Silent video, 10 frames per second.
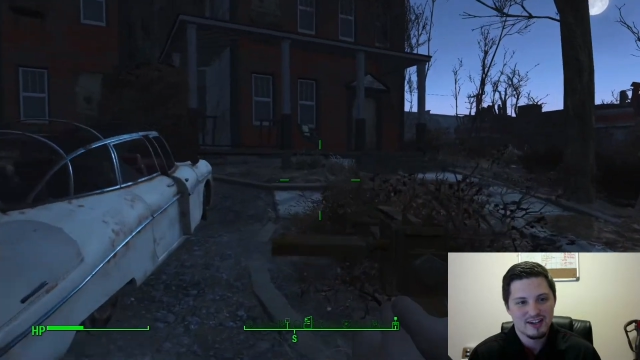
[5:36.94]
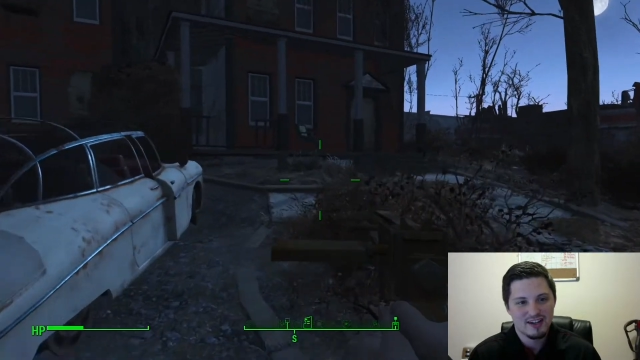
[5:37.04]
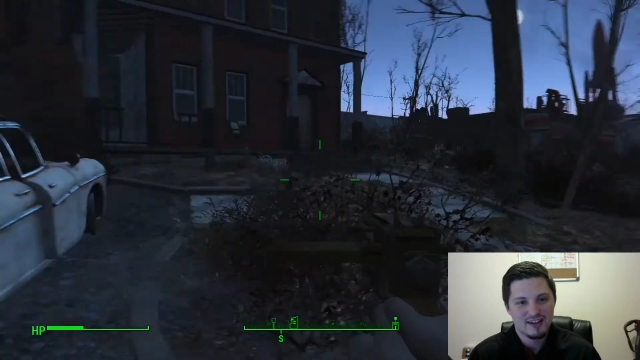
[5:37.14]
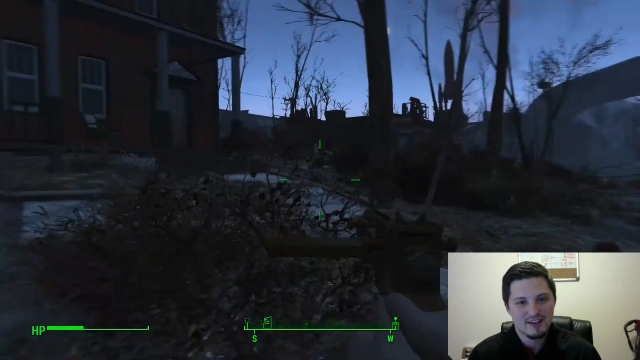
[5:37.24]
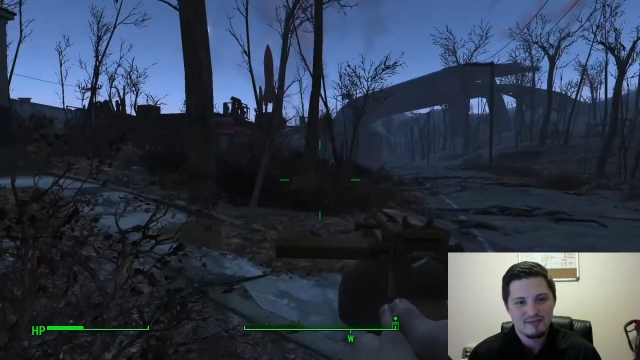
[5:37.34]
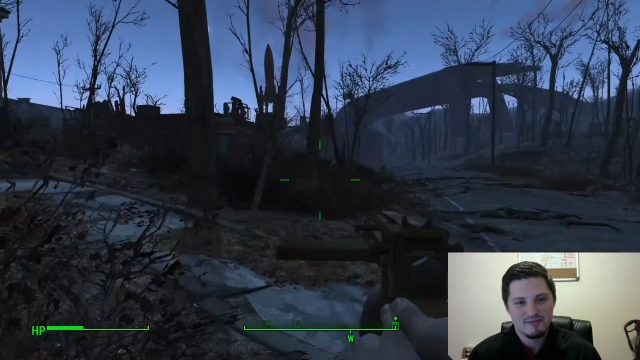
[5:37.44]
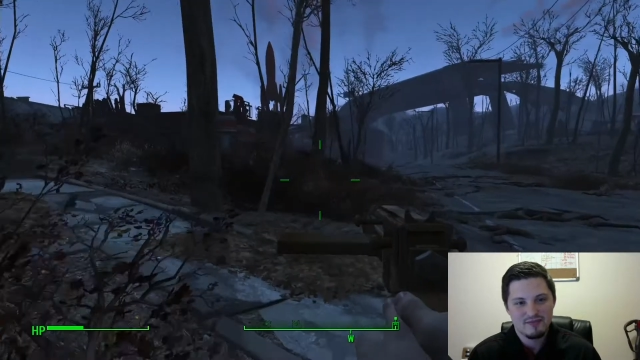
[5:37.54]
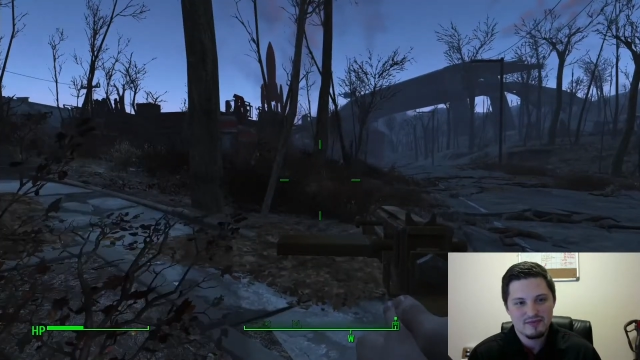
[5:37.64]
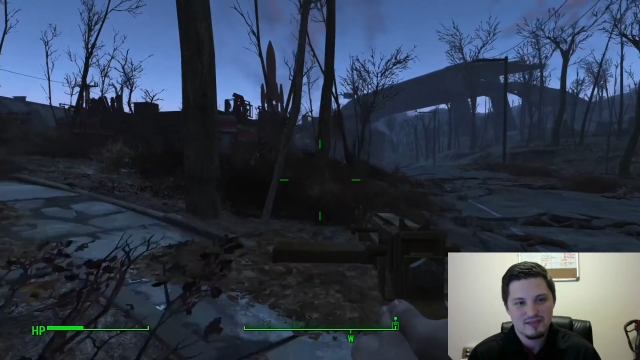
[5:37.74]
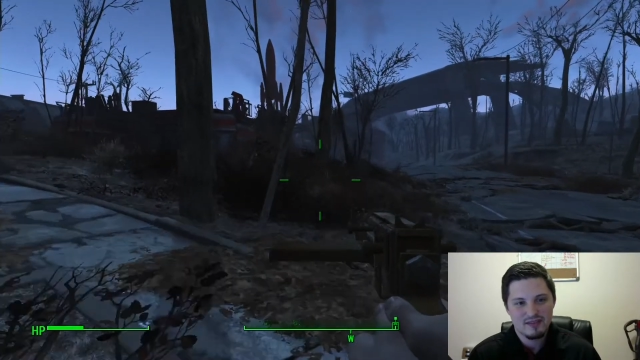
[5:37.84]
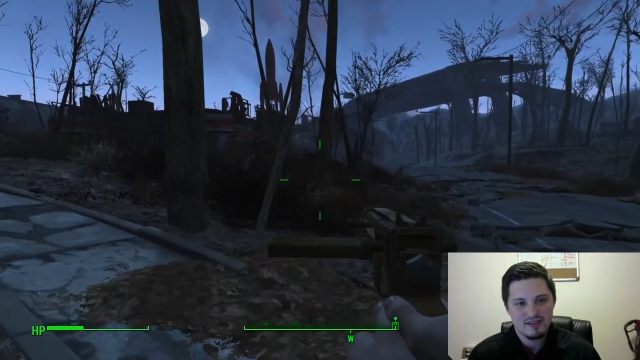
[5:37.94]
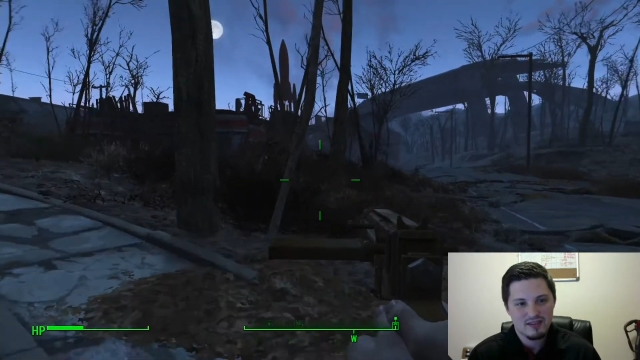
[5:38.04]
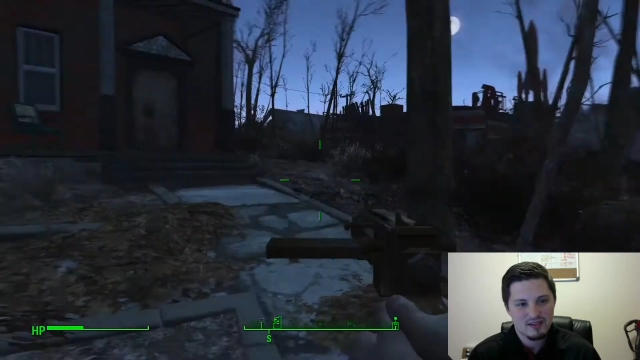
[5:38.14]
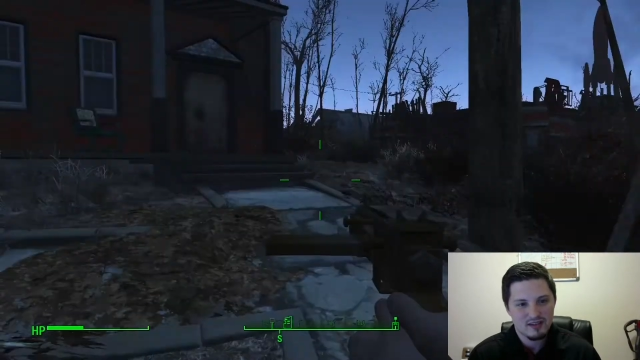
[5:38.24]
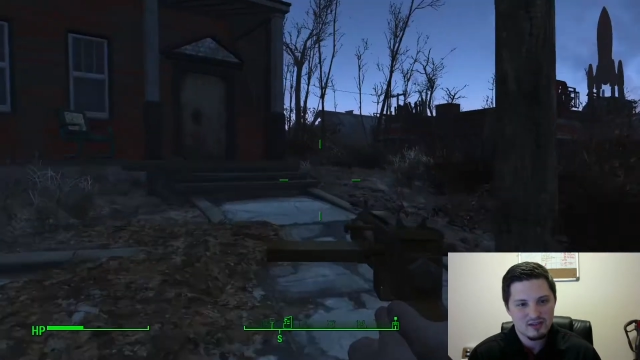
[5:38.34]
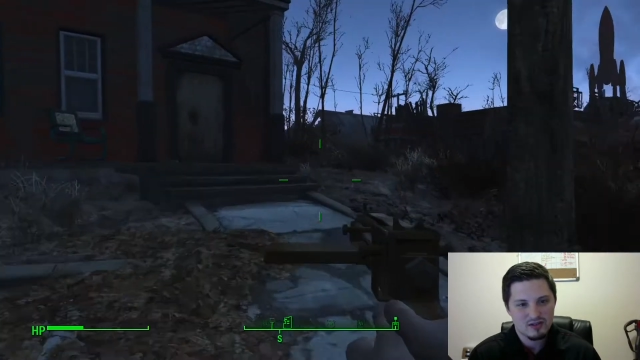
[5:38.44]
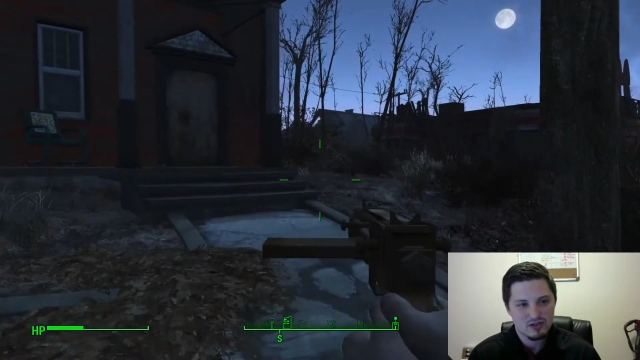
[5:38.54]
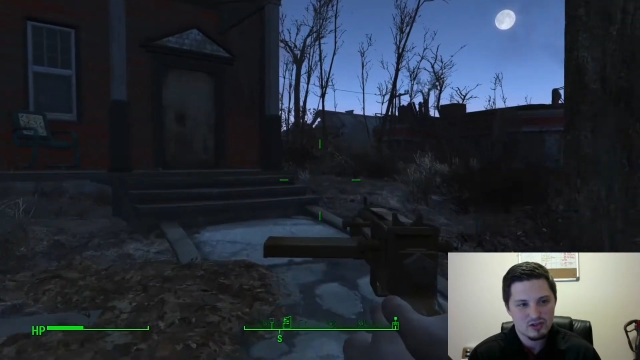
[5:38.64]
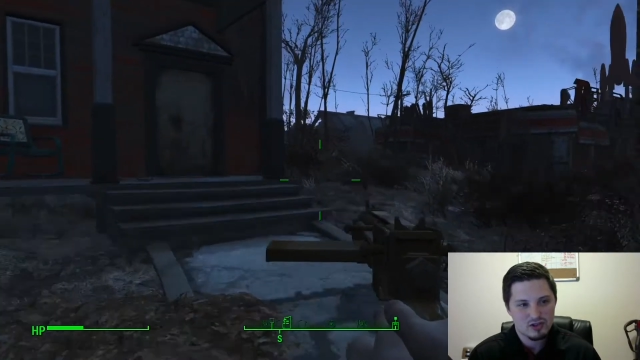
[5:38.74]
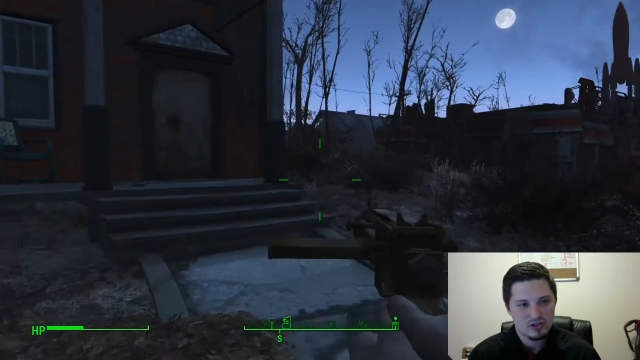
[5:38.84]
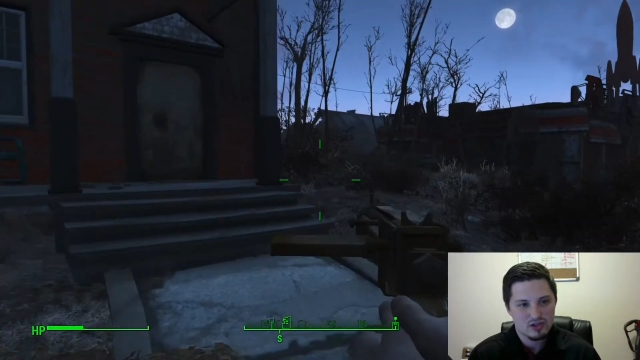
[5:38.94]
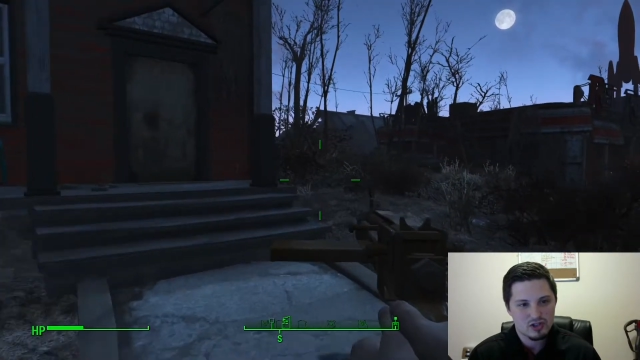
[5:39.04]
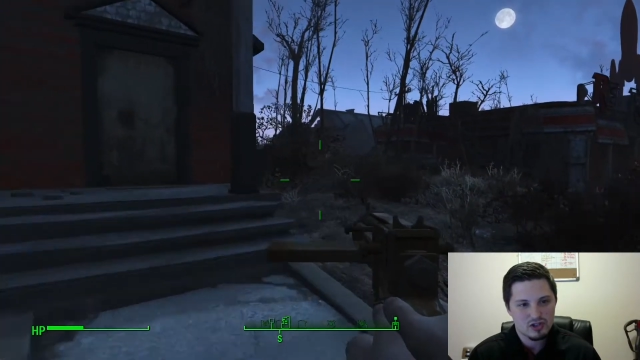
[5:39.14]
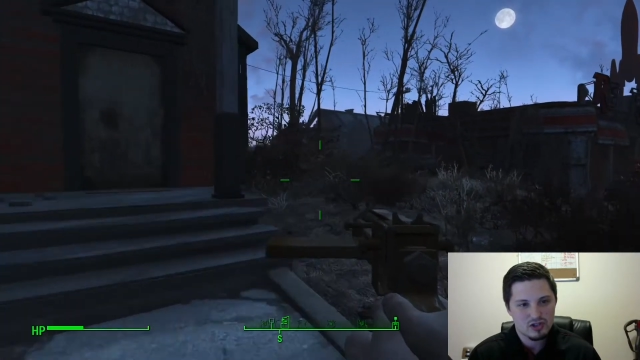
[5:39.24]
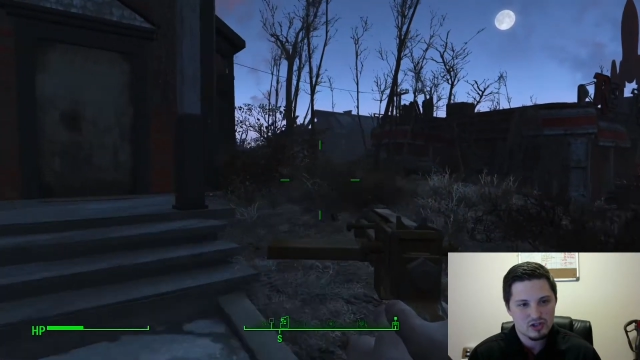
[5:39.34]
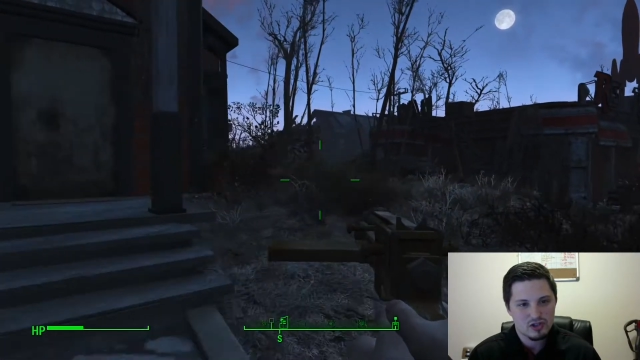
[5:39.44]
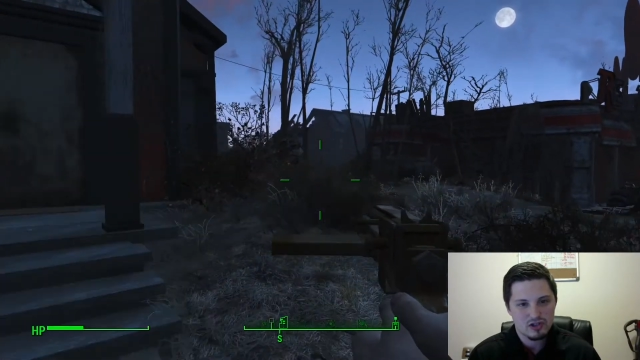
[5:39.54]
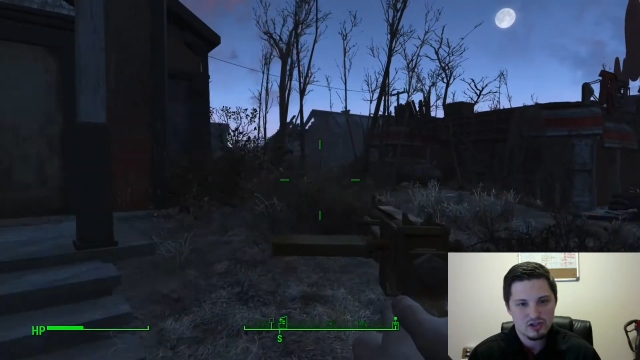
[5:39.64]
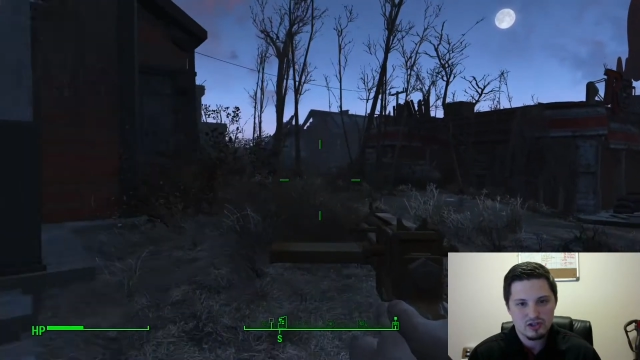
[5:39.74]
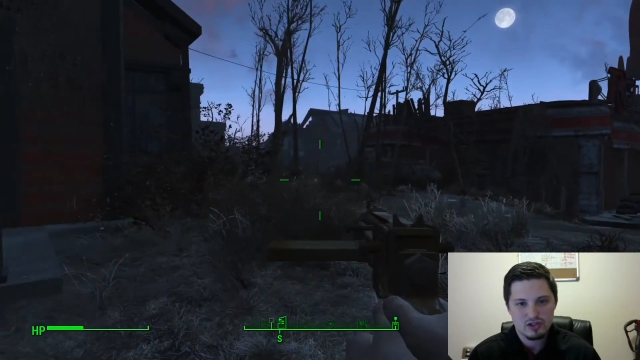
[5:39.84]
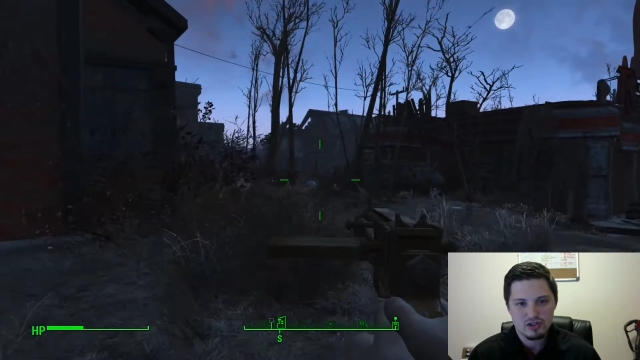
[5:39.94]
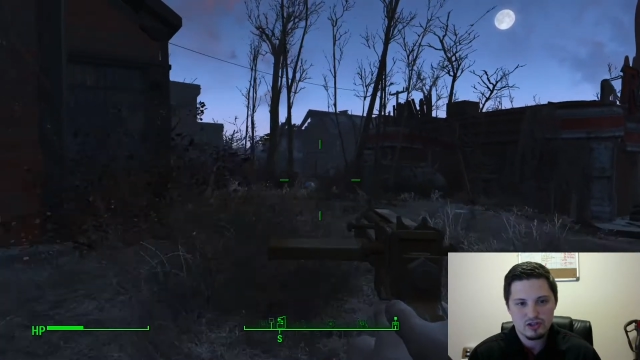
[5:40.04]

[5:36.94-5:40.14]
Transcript: [no speech]